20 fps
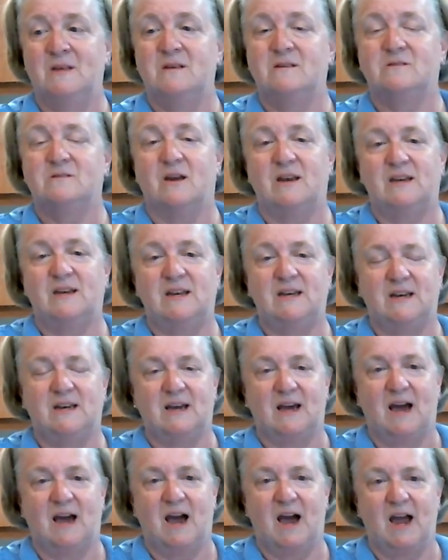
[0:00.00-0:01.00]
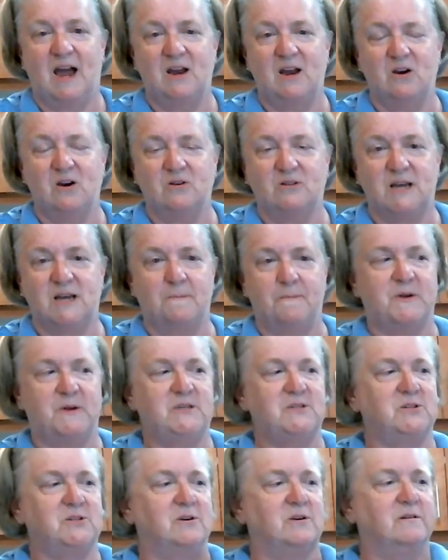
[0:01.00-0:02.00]
So I needed a higher
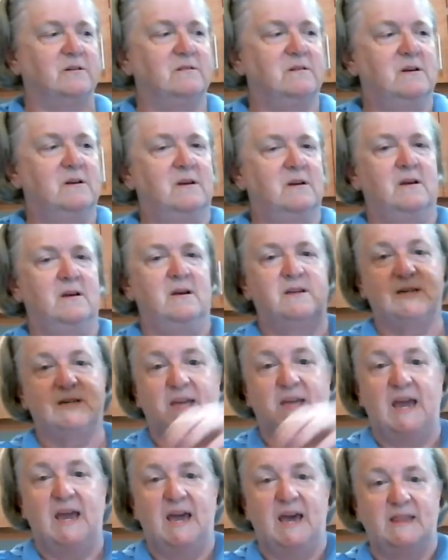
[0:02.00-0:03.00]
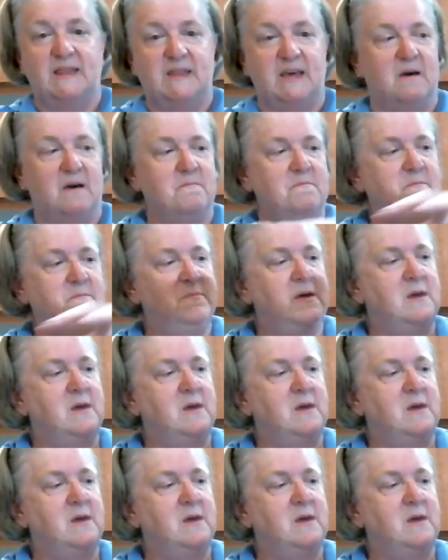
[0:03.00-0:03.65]
temperature to can them.